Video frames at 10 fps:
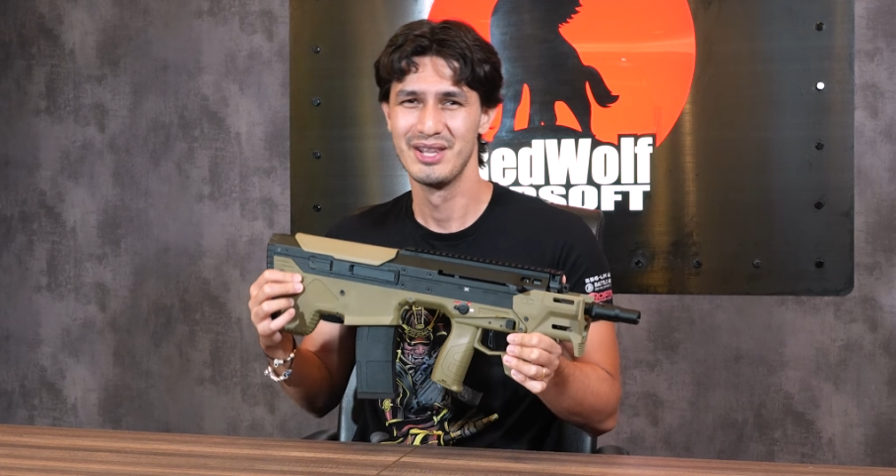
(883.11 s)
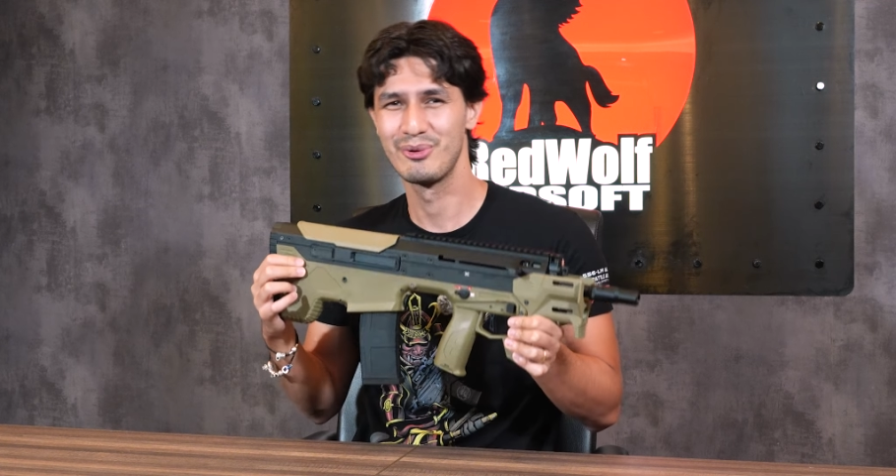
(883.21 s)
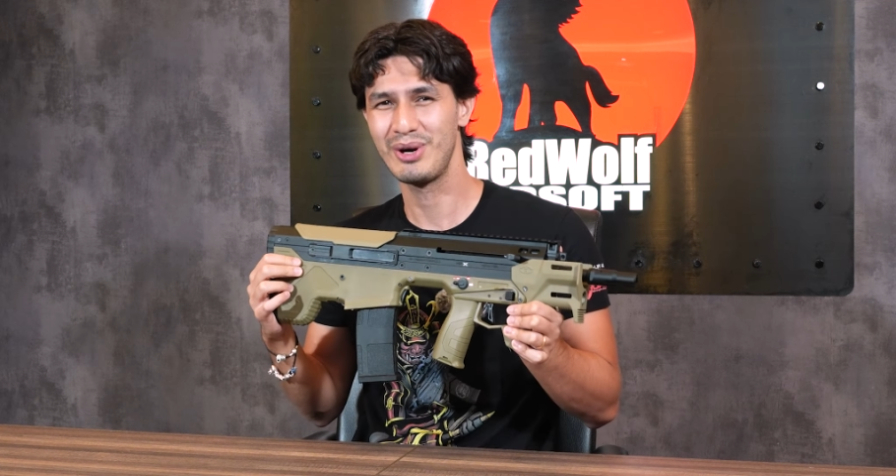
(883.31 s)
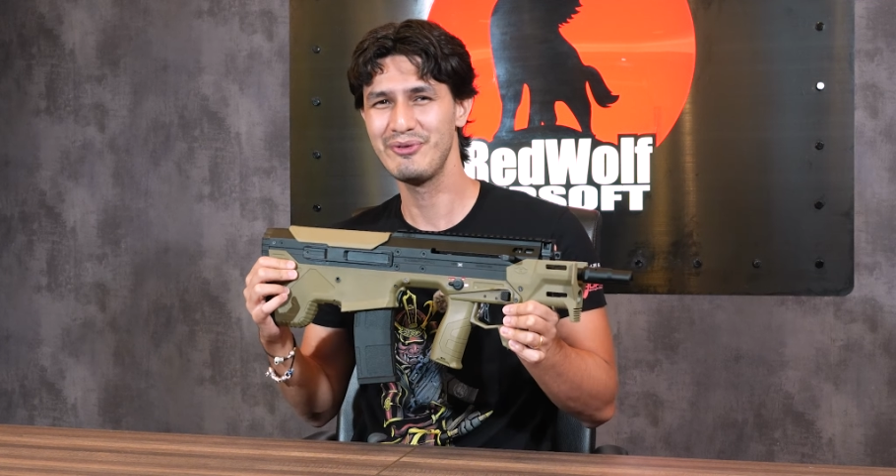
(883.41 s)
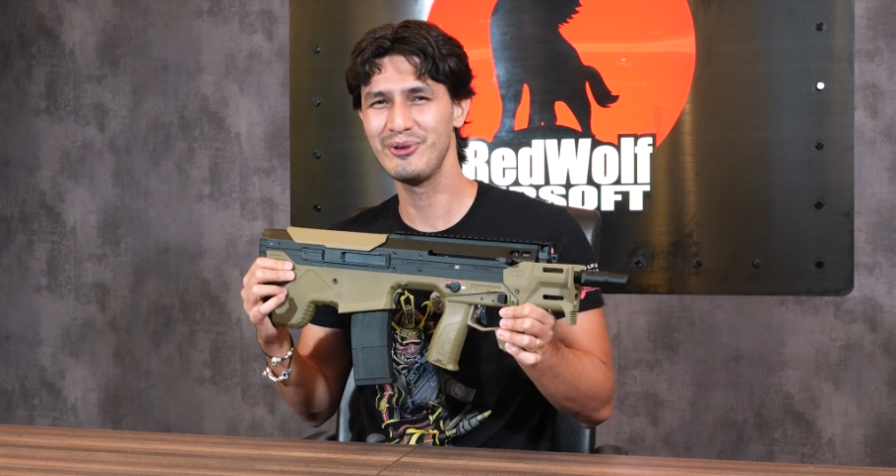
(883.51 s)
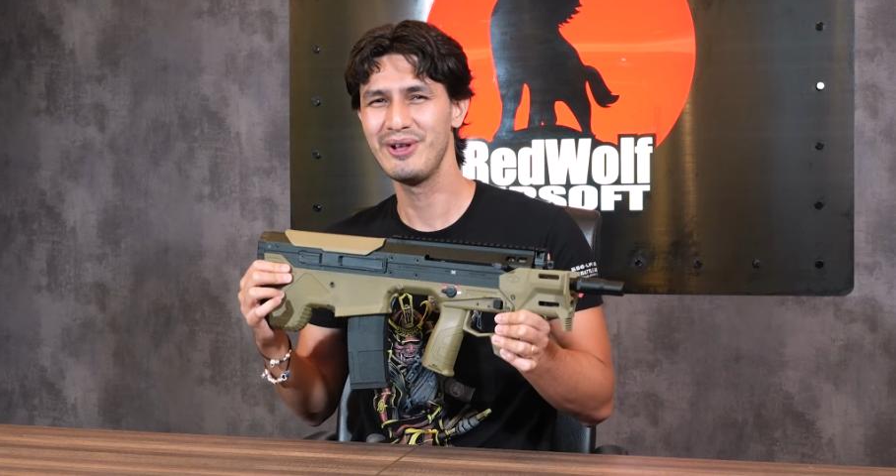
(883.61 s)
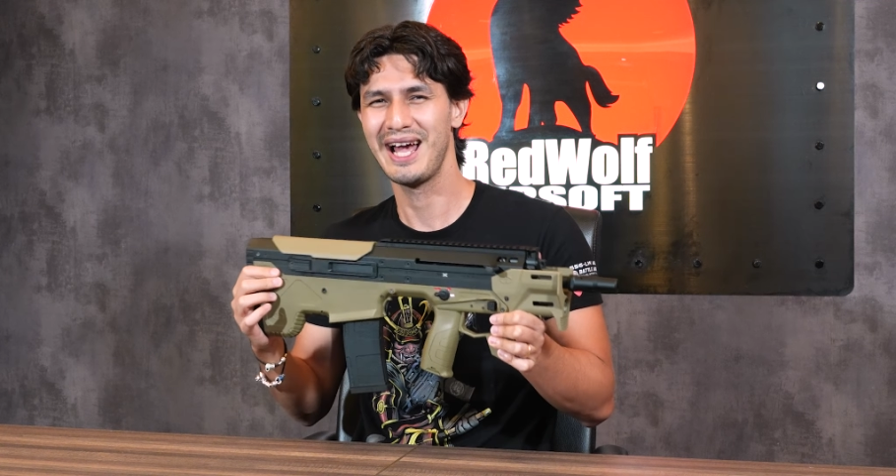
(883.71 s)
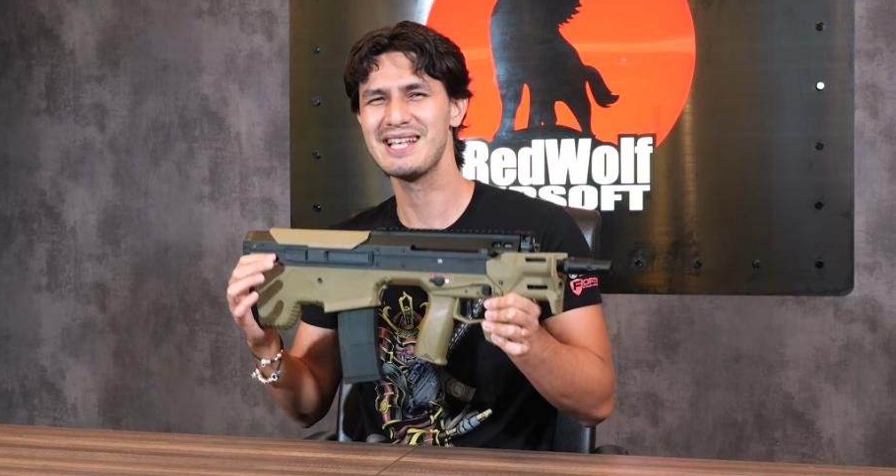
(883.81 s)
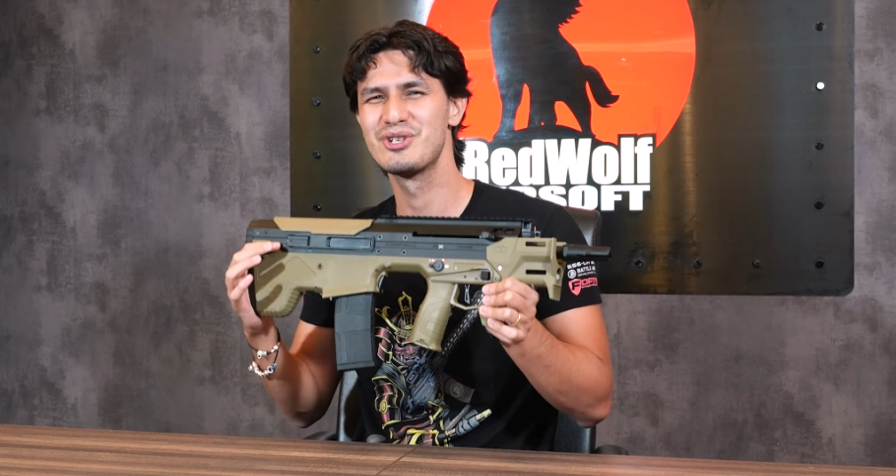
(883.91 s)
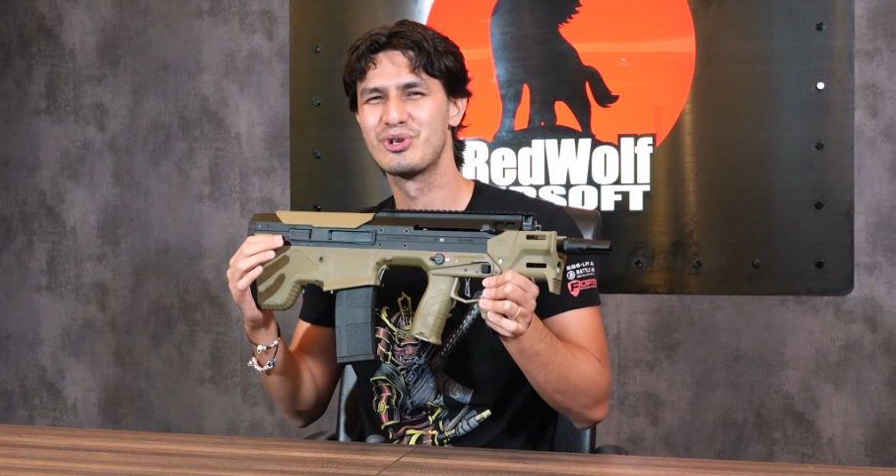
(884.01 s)
The rifle
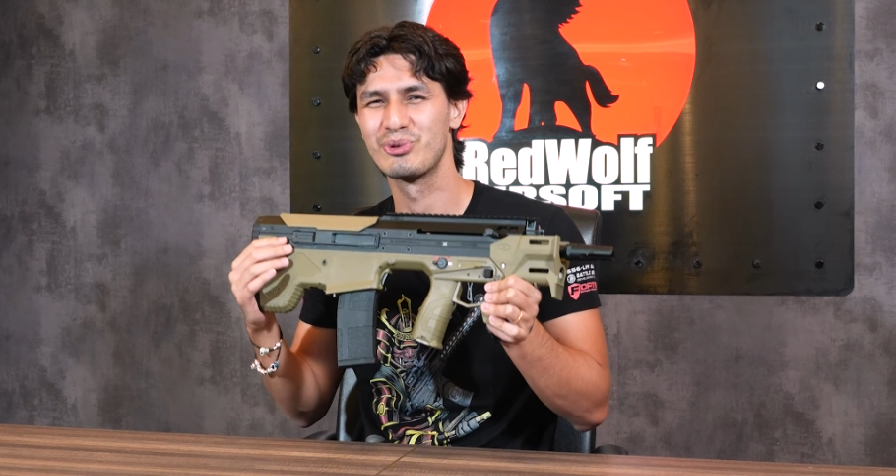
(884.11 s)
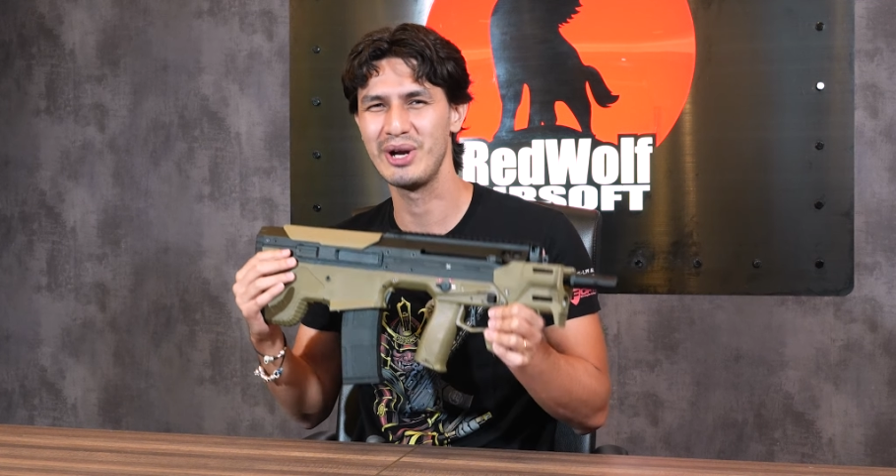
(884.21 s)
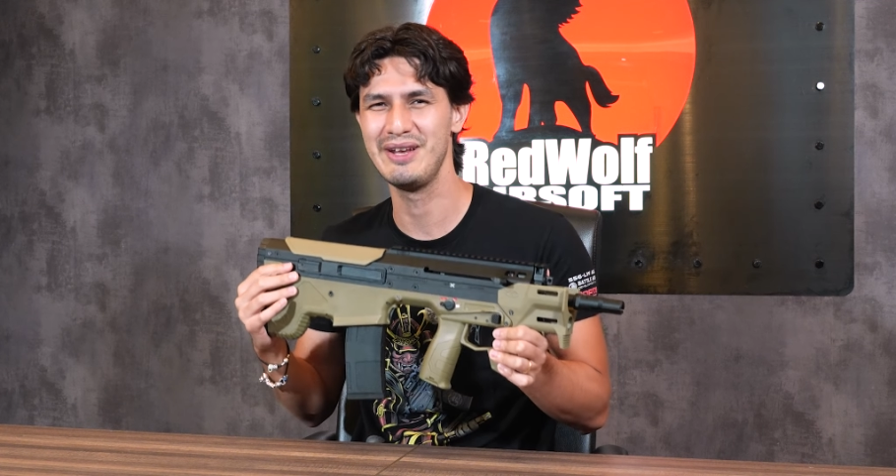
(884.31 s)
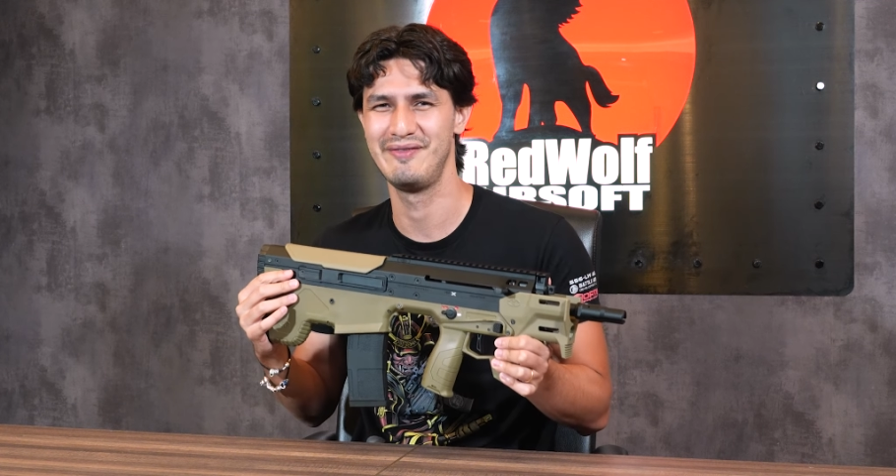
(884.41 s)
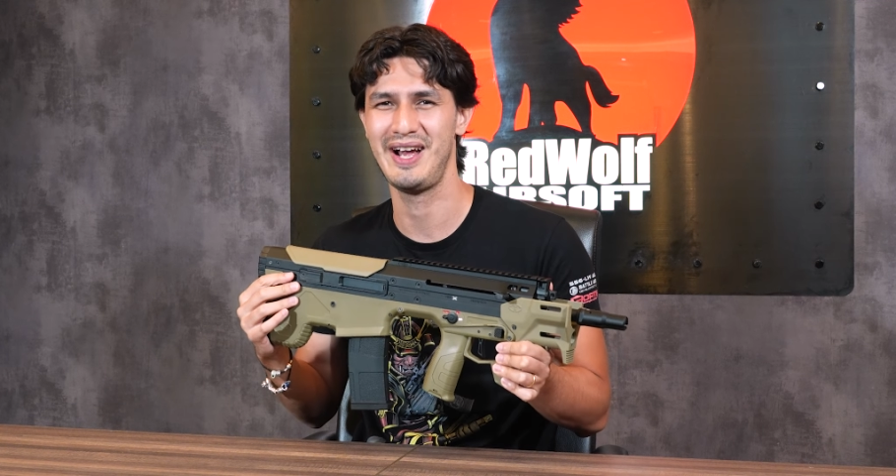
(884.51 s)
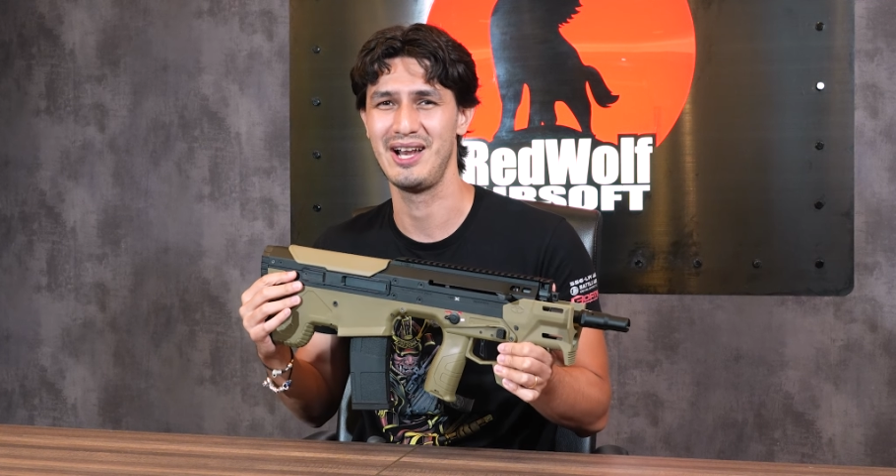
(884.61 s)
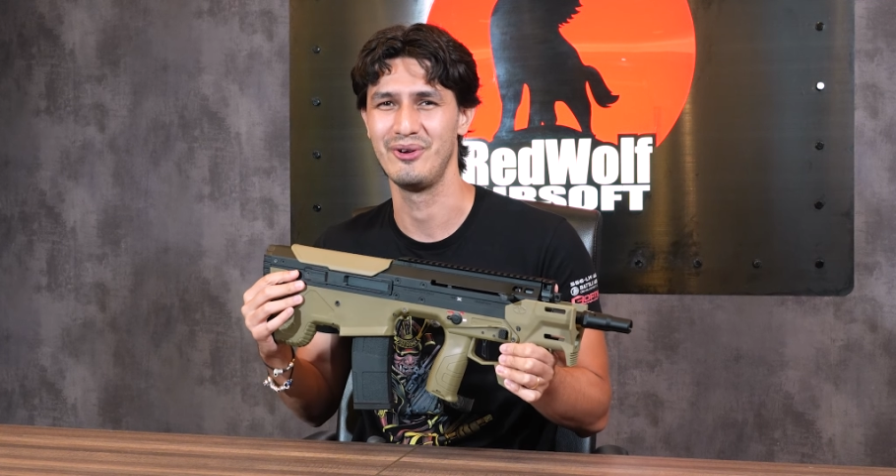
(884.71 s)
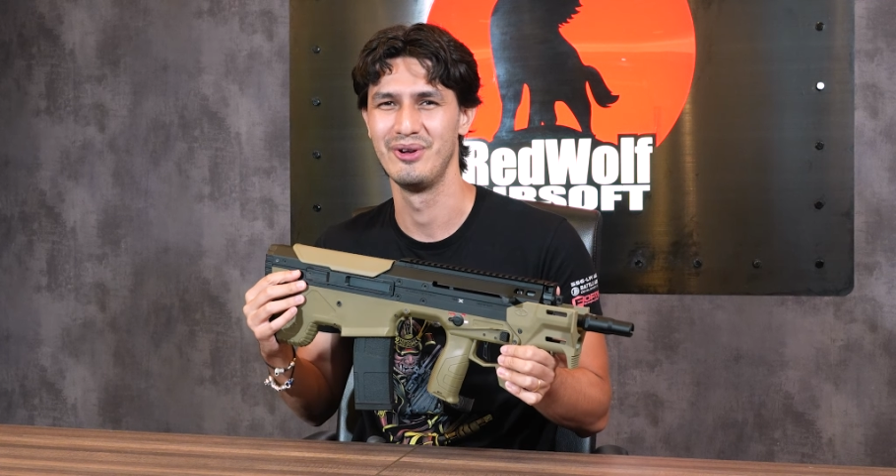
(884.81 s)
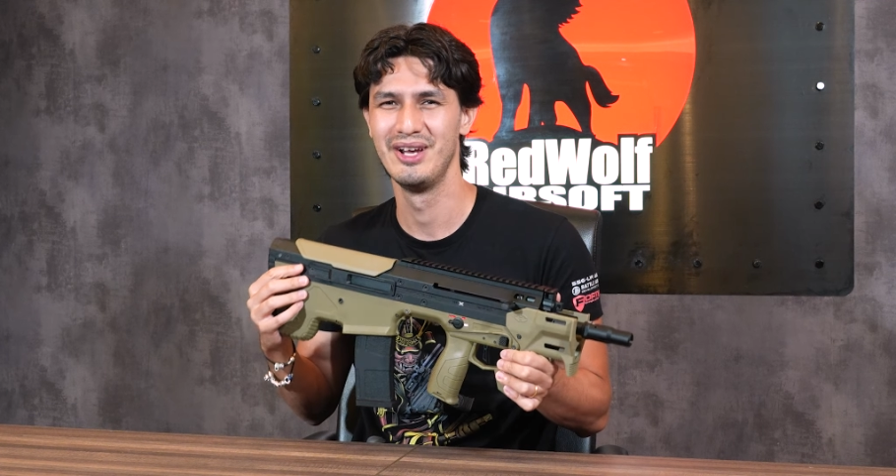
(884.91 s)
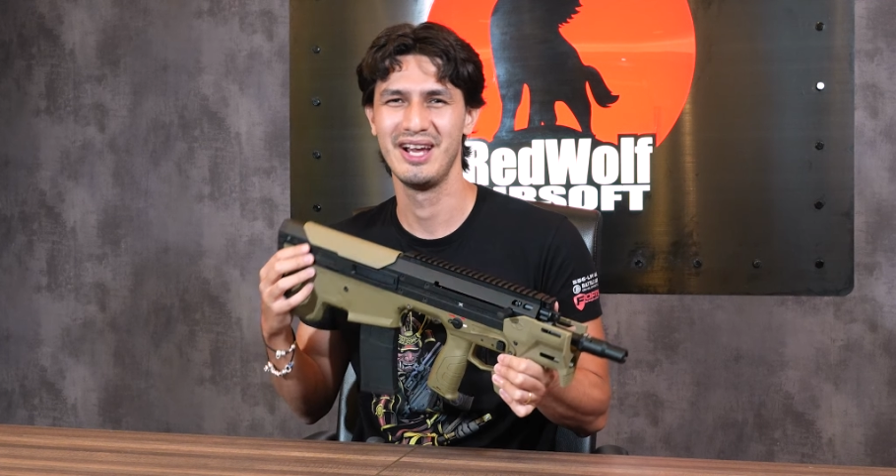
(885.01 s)
has great value,